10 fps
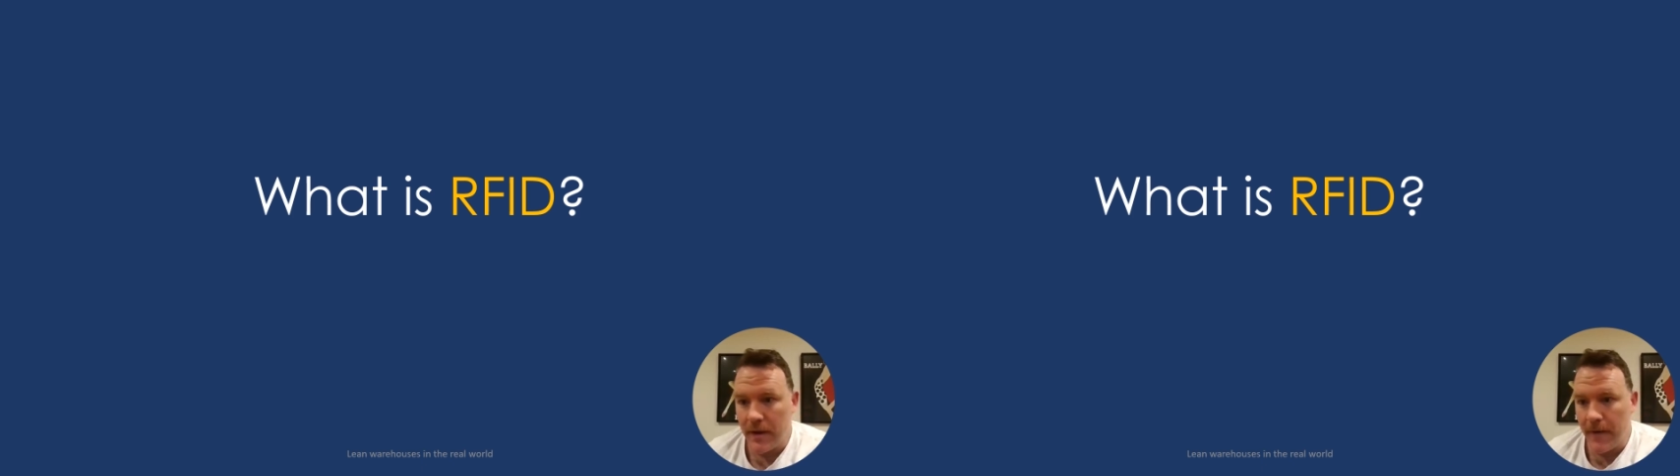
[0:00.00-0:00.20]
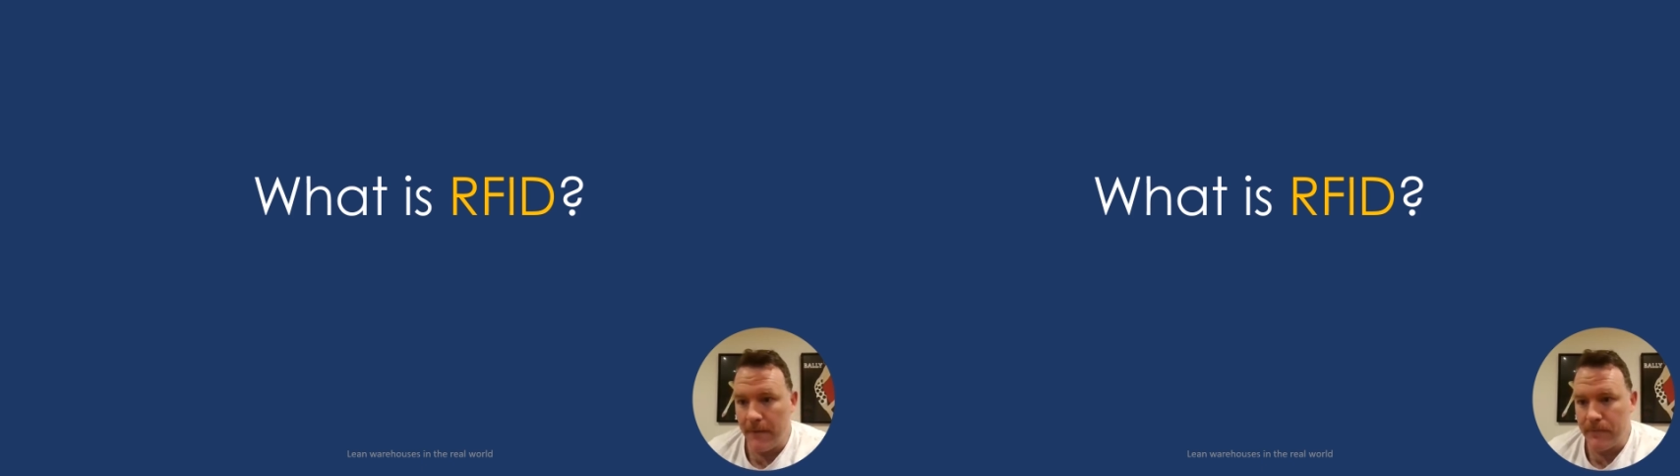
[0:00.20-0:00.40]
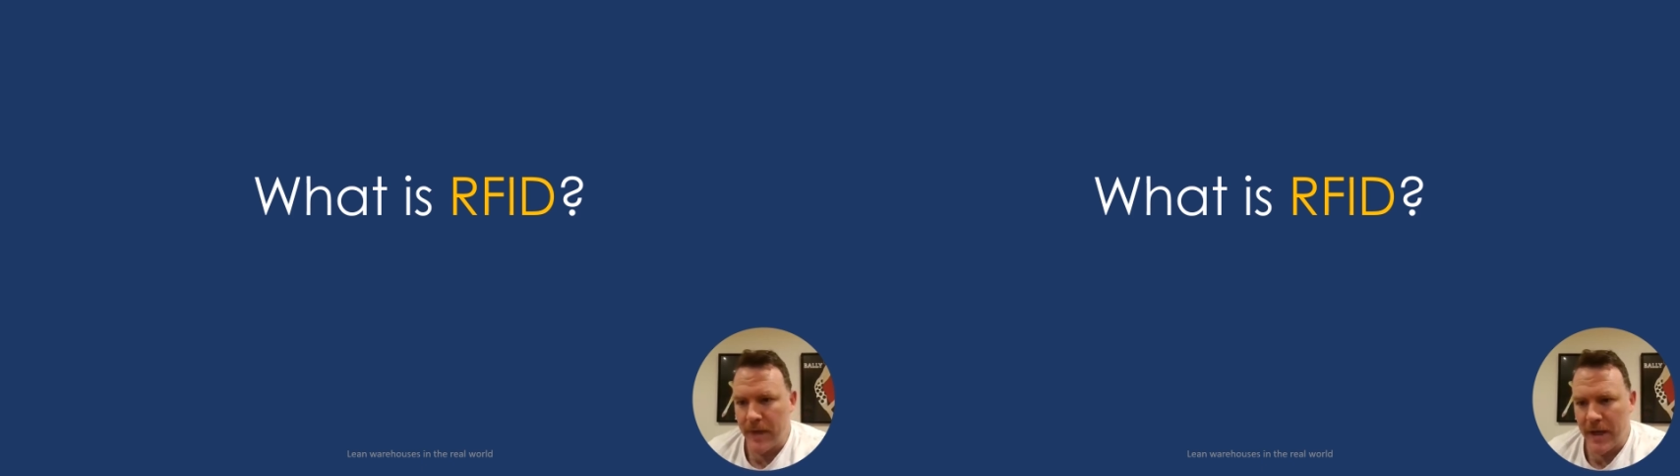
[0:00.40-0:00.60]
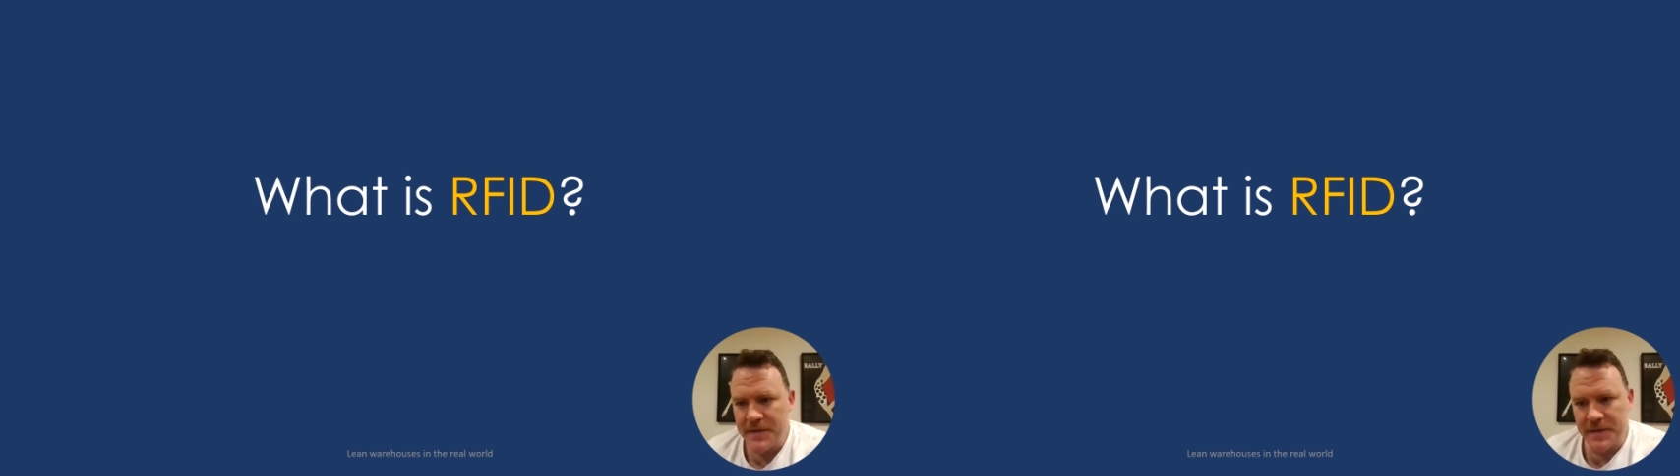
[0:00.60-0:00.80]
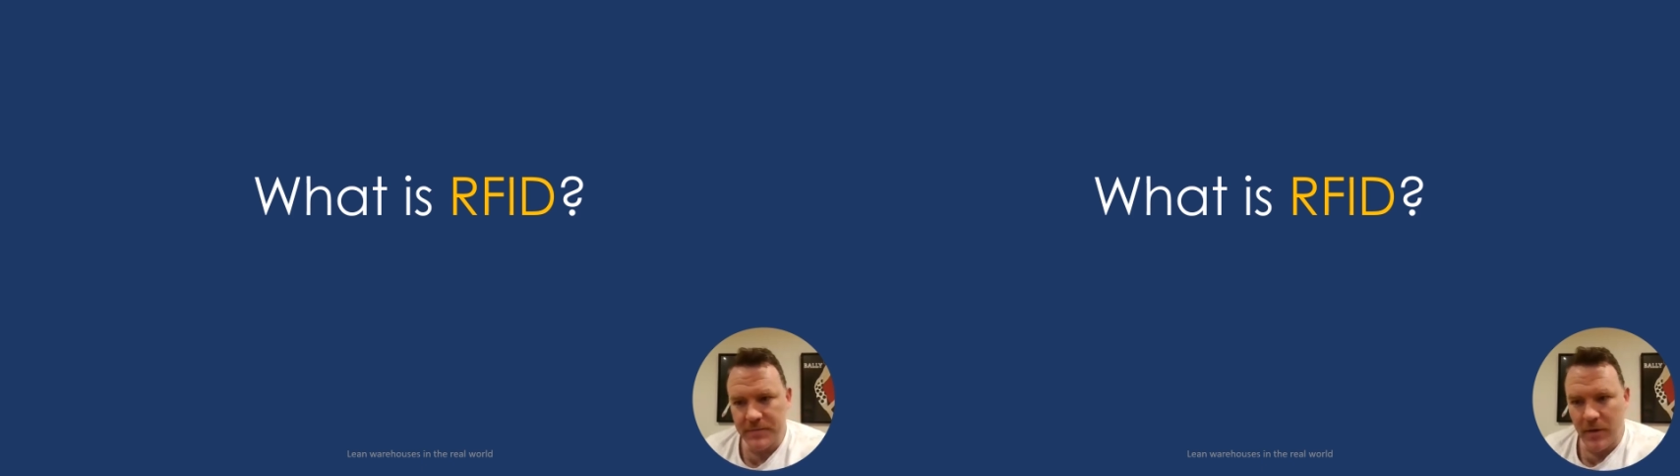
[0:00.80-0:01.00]

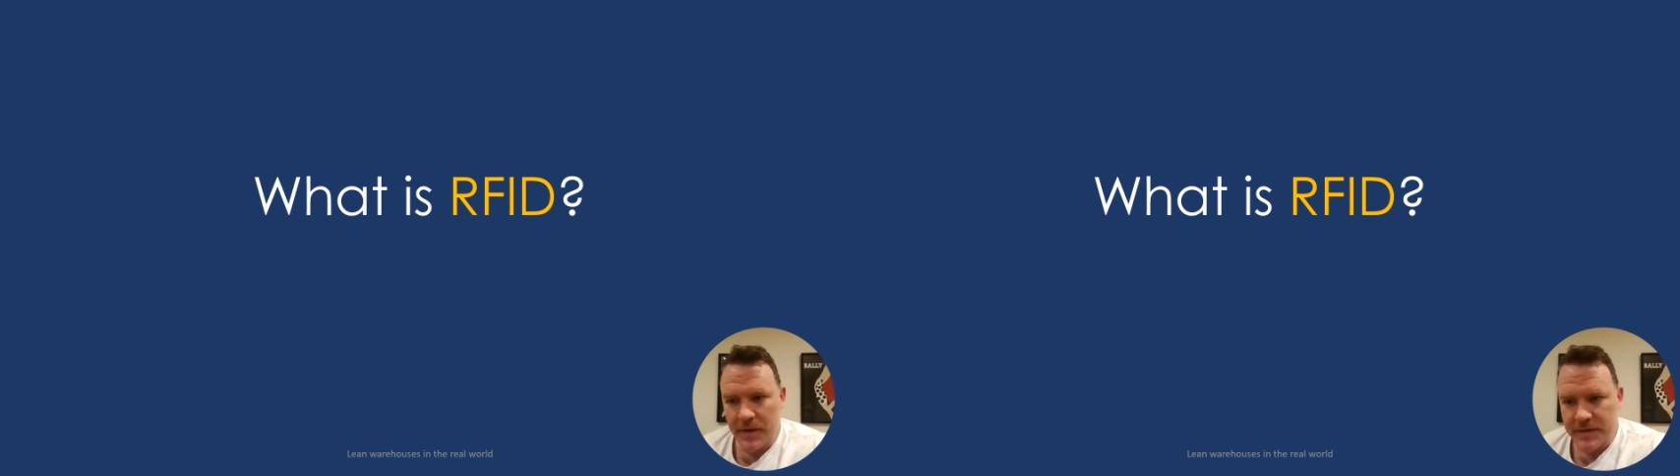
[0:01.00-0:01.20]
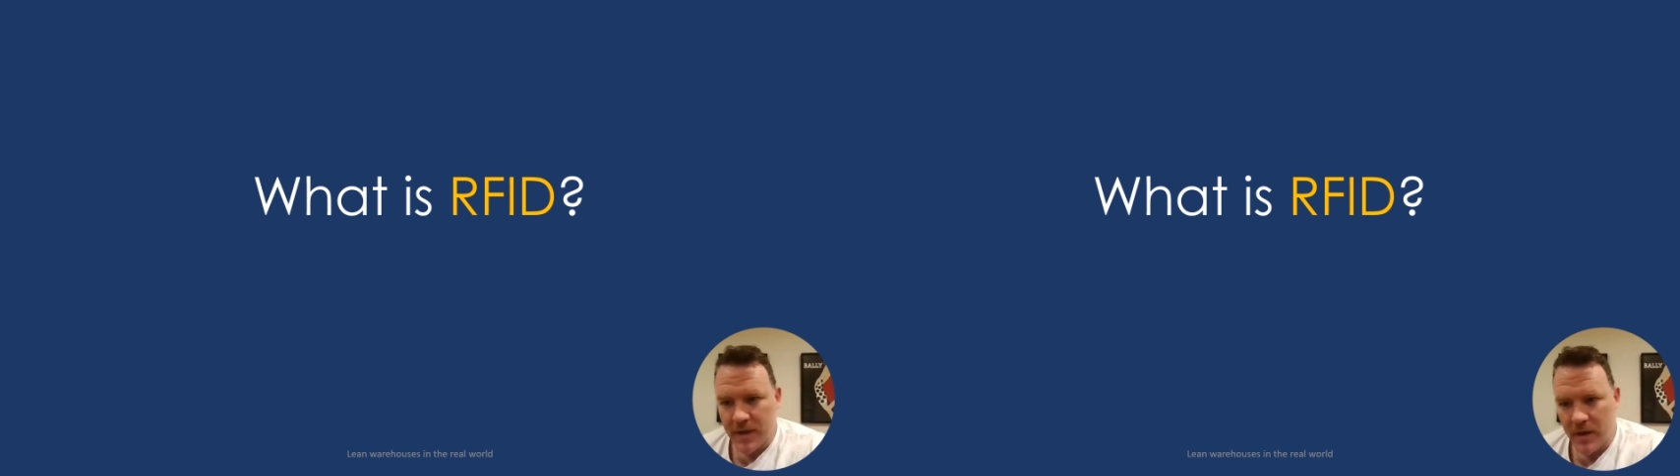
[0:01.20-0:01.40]
Hayes explains